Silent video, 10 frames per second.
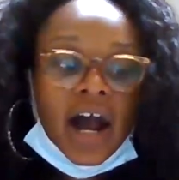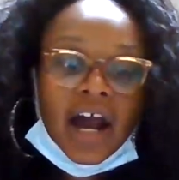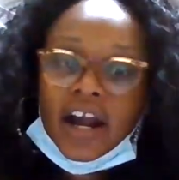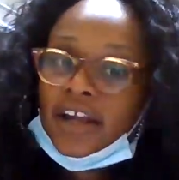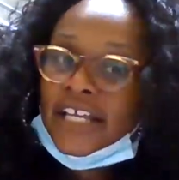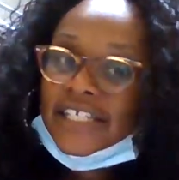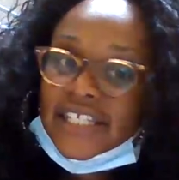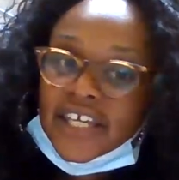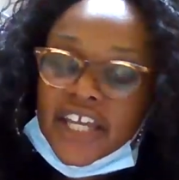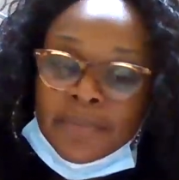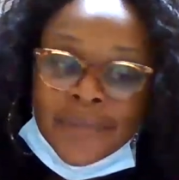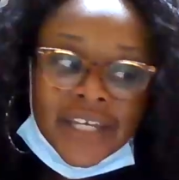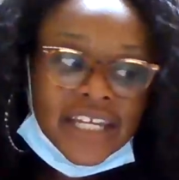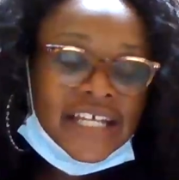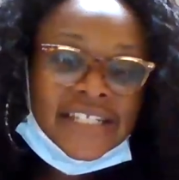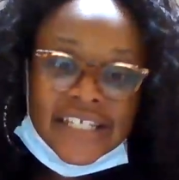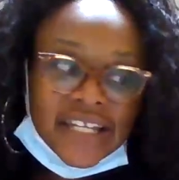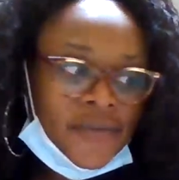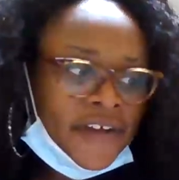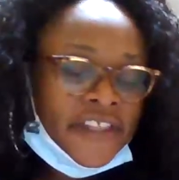are, uh, is the community
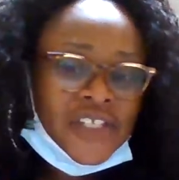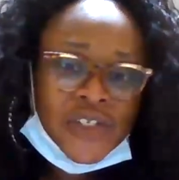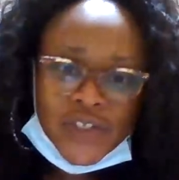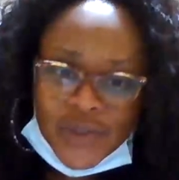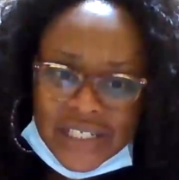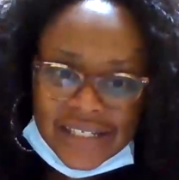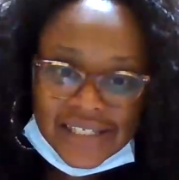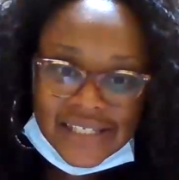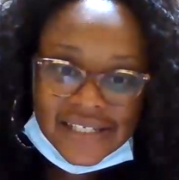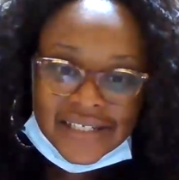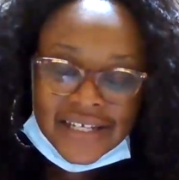dealing with students,